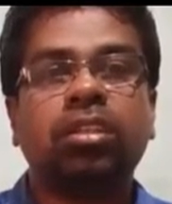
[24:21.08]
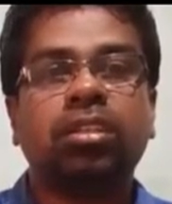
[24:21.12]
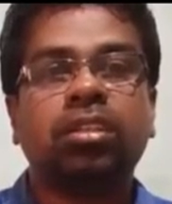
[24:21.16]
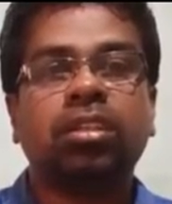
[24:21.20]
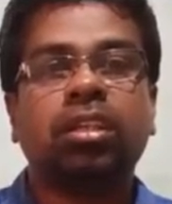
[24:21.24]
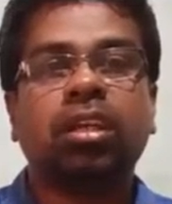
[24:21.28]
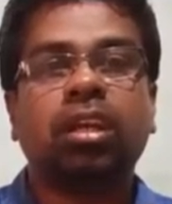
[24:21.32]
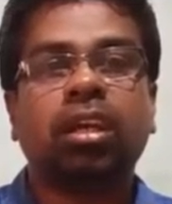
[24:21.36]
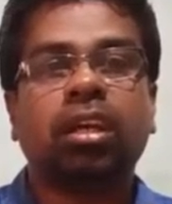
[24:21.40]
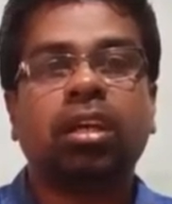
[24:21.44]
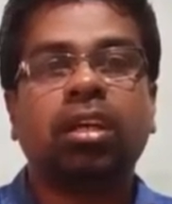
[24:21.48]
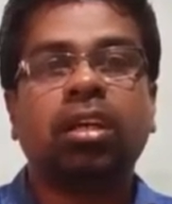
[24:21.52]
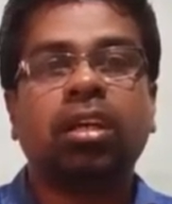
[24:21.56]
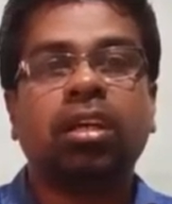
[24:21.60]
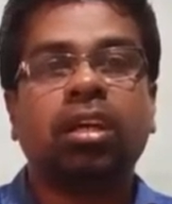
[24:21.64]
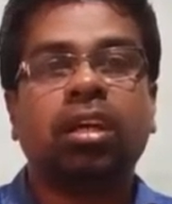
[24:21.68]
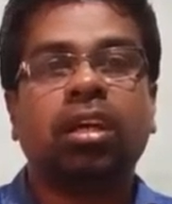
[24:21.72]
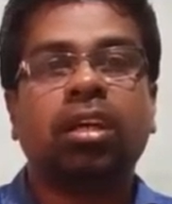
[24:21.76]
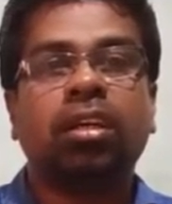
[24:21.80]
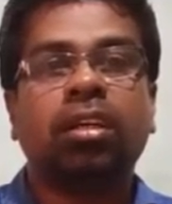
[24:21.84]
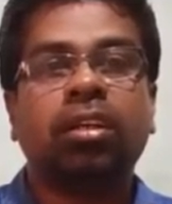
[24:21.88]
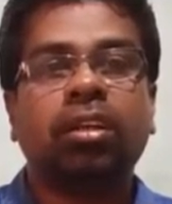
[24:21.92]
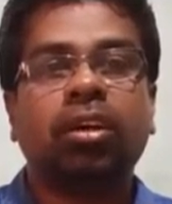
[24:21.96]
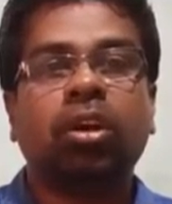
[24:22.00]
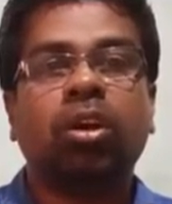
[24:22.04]
Ninth
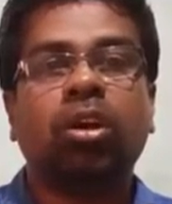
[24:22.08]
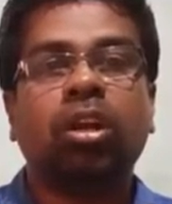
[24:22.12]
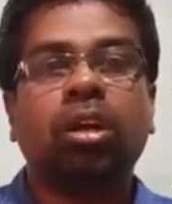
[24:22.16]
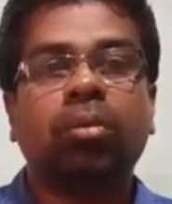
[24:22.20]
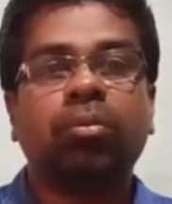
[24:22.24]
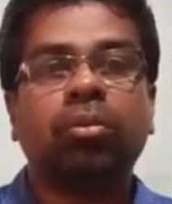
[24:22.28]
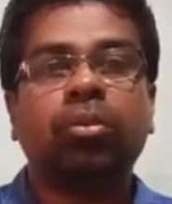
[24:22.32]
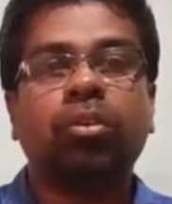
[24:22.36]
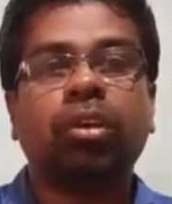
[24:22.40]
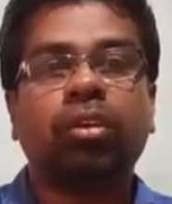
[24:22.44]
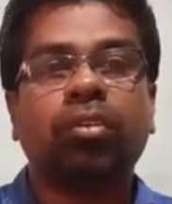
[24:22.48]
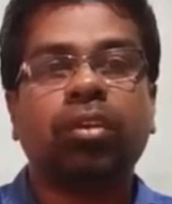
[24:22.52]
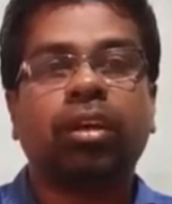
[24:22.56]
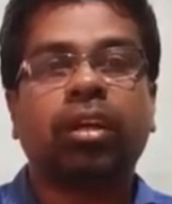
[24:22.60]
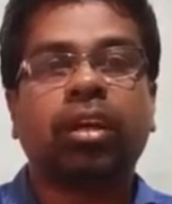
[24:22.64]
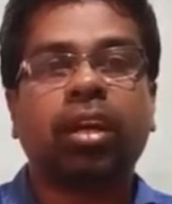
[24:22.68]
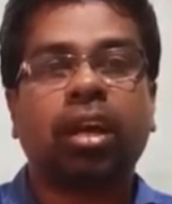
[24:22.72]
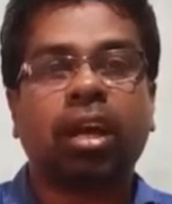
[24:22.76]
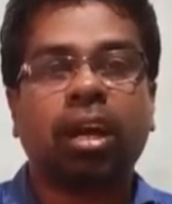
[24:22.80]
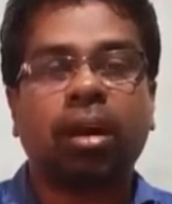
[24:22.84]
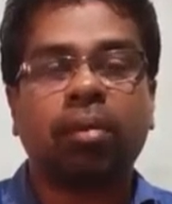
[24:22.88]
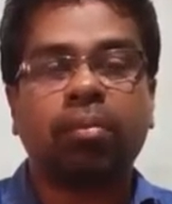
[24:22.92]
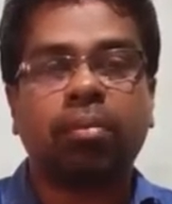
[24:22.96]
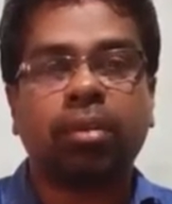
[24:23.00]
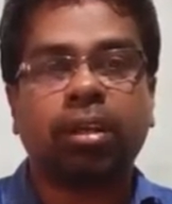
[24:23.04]
one is
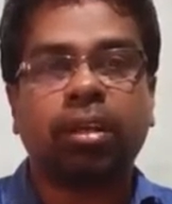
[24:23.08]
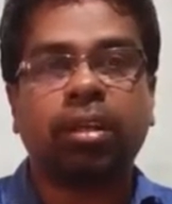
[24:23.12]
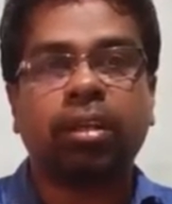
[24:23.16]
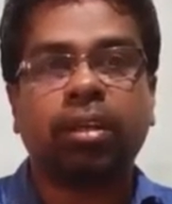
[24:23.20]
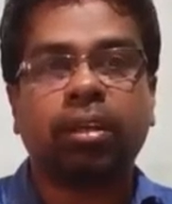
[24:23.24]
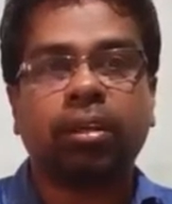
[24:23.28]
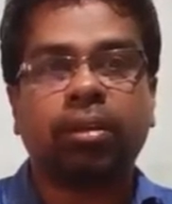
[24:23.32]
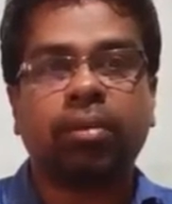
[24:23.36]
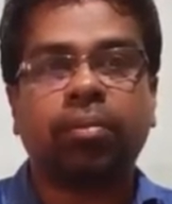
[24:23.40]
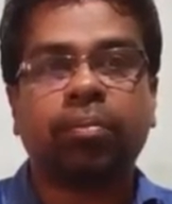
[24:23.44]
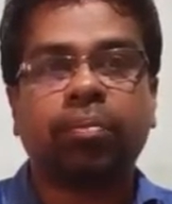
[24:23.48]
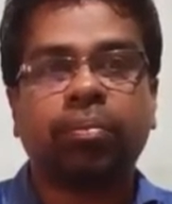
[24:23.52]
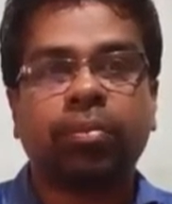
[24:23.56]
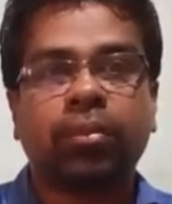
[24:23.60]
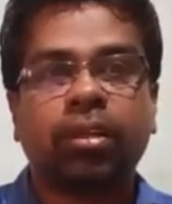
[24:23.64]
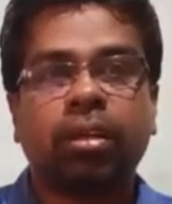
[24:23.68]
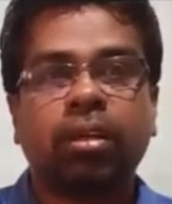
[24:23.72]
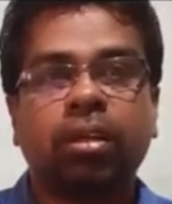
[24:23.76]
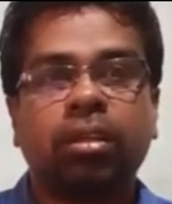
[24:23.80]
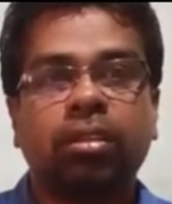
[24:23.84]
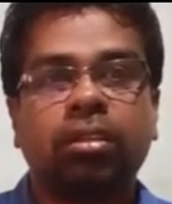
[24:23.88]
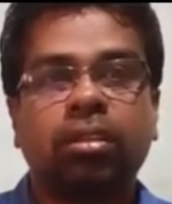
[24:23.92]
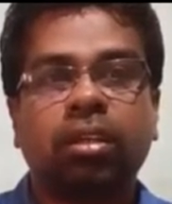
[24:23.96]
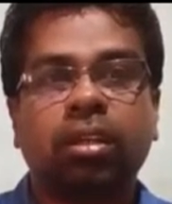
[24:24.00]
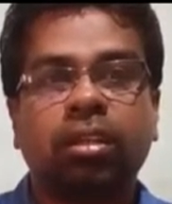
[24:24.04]
develop your
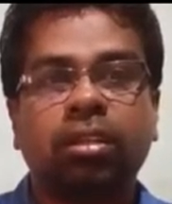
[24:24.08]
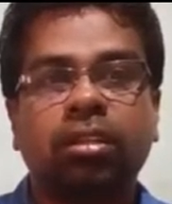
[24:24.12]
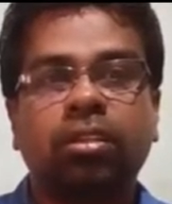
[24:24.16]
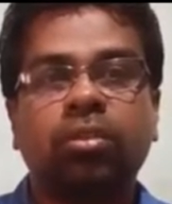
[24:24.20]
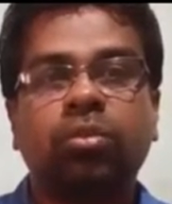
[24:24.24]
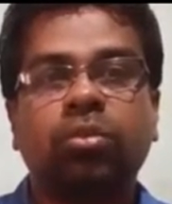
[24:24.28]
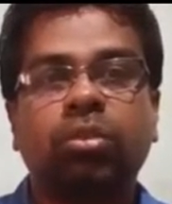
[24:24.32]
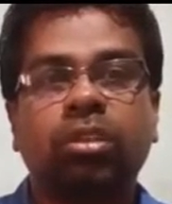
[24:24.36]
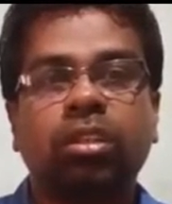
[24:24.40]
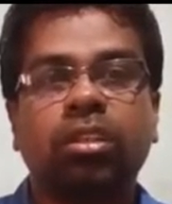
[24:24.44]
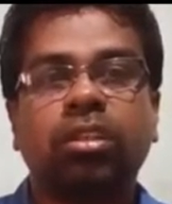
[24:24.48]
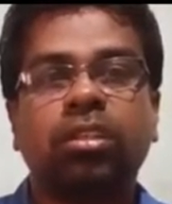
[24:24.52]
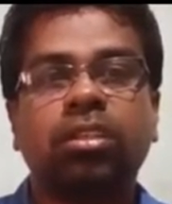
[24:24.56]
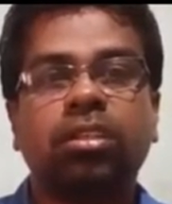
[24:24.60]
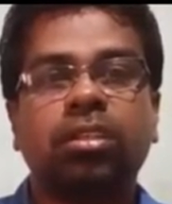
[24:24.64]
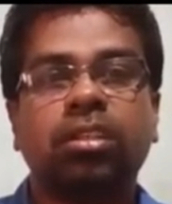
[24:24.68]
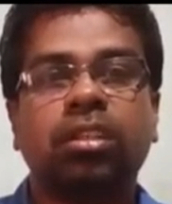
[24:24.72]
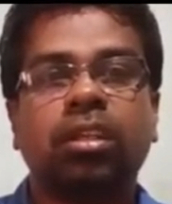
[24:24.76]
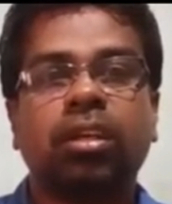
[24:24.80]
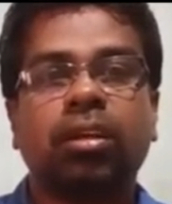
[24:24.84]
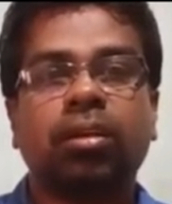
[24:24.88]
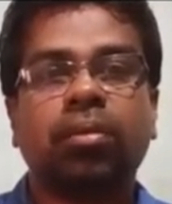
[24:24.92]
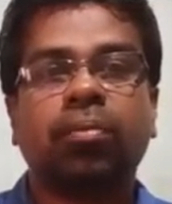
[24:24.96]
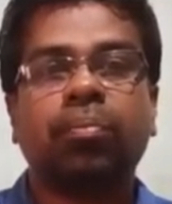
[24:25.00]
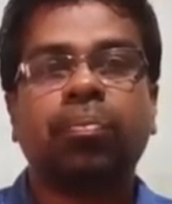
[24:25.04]
vocabulary.
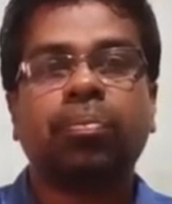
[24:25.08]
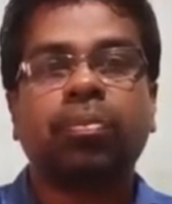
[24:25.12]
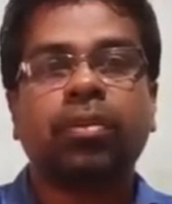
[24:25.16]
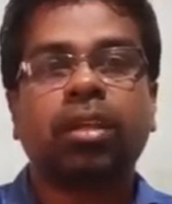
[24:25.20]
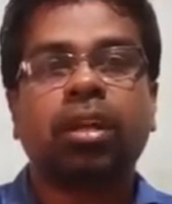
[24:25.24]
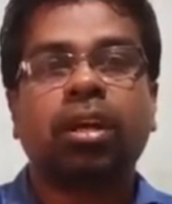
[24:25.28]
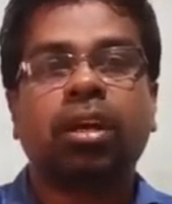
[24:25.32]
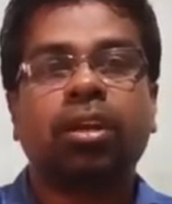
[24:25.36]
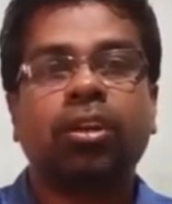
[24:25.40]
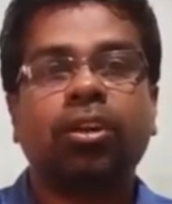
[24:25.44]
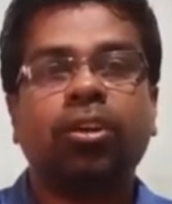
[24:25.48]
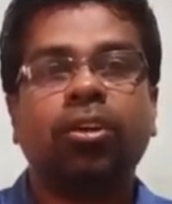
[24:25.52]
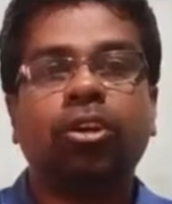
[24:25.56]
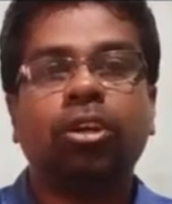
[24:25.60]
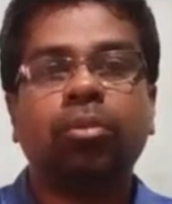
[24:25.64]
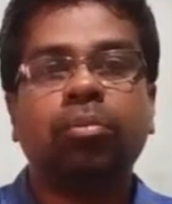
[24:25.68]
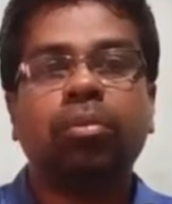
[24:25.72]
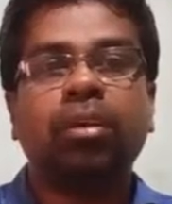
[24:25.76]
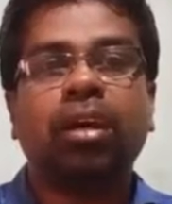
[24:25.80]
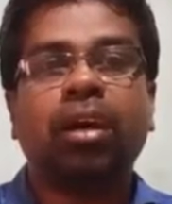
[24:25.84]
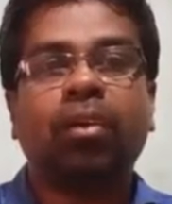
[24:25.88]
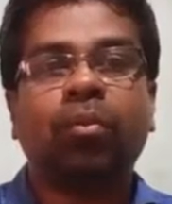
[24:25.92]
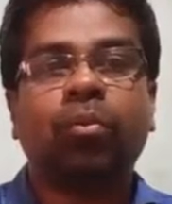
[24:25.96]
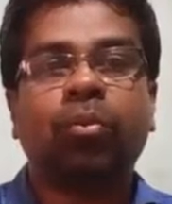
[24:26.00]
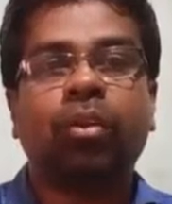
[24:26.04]
10th one is
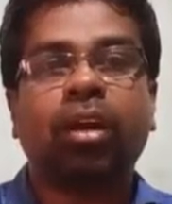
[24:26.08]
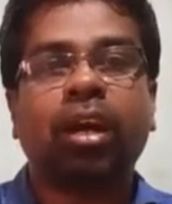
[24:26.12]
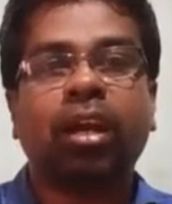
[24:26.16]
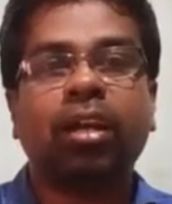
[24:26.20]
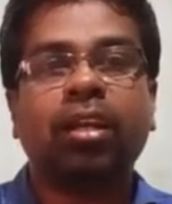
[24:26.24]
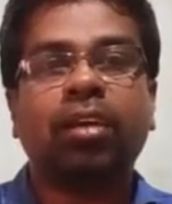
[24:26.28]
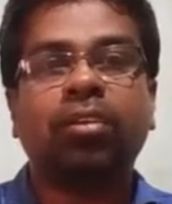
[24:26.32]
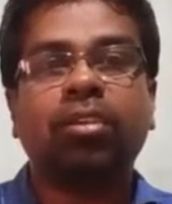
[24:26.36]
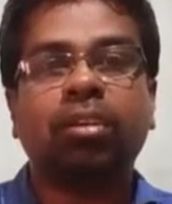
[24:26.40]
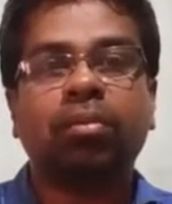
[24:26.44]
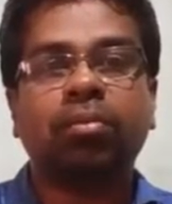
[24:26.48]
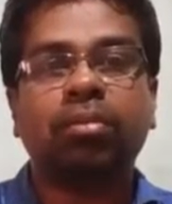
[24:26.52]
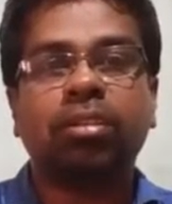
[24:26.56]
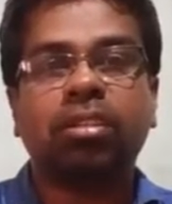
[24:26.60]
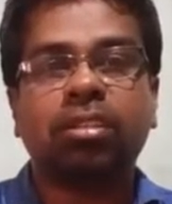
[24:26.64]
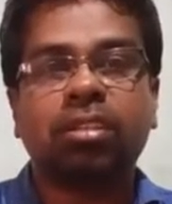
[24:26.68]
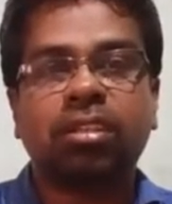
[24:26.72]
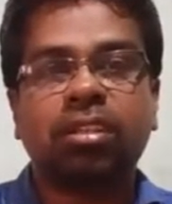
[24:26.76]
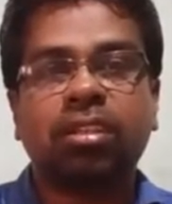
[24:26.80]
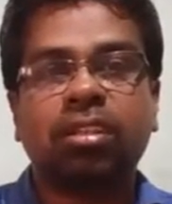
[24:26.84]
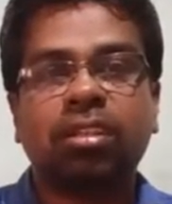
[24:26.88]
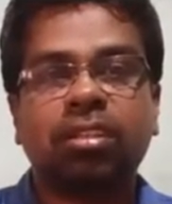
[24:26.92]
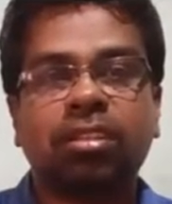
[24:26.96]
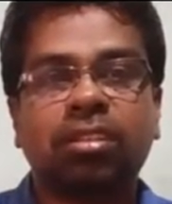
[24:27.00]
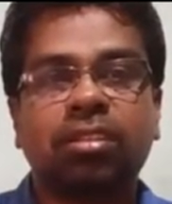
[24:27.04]
don't be
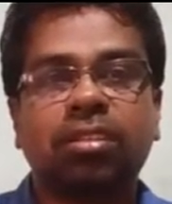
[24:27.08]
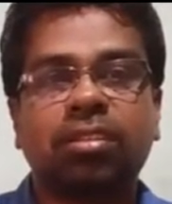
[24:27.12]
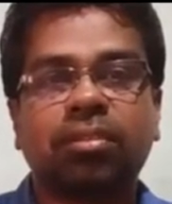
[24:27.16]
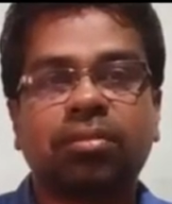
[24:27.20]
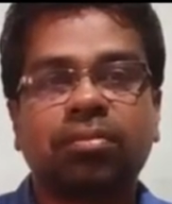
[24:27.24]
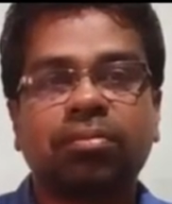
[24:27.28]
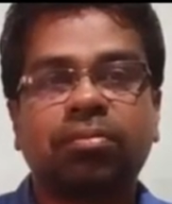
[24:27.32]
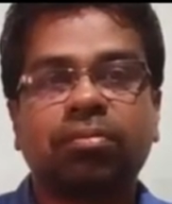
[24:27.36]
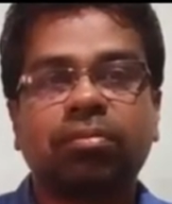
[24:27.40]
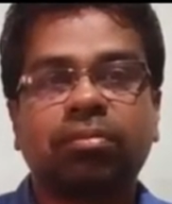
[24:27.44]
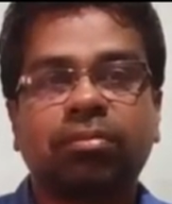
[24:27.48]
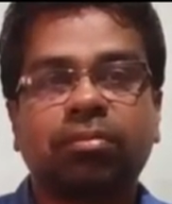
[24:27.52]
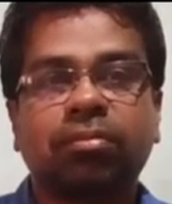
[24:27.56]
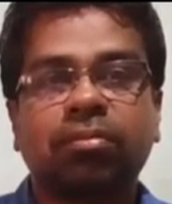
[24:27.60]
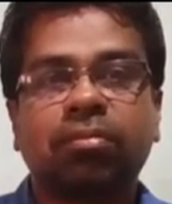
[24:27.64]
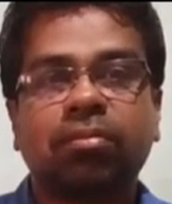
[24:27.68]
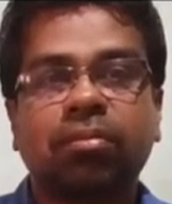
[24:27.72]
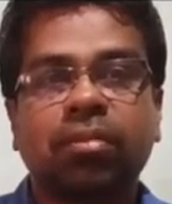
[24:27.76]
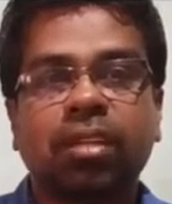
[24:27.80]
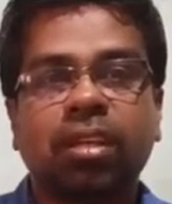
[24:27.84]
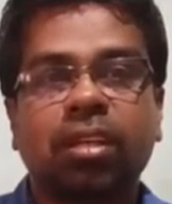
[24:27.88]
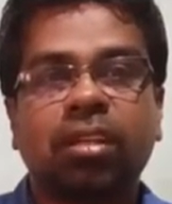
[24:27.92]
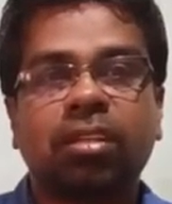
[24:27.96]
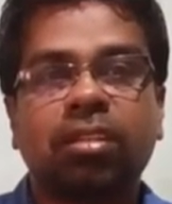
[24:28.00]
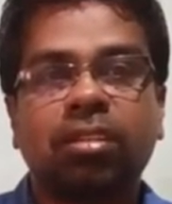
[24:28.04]
afraid of the
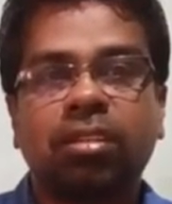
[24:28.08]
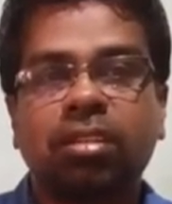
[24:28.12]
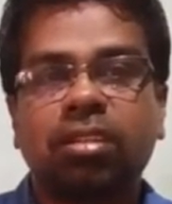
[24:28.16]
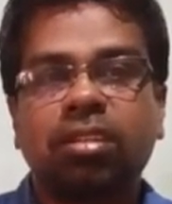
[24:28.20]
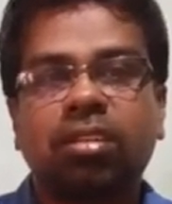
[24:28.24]
mistakes.